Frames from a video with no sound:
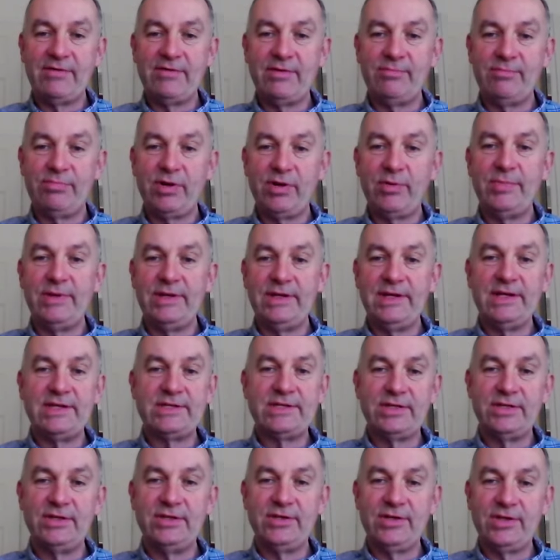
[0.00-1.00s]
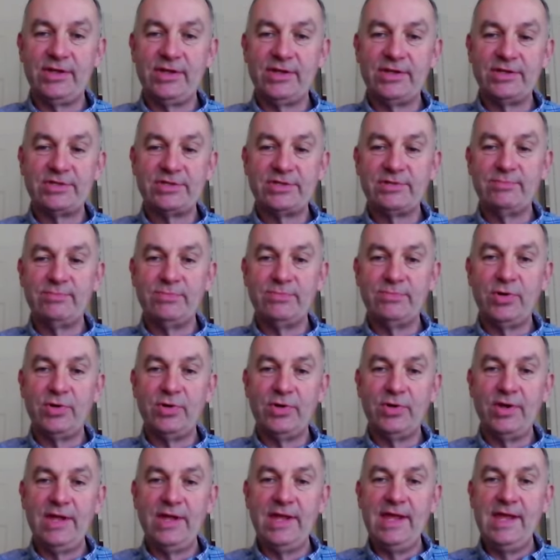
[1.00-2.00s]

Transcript: and probably need to look at some more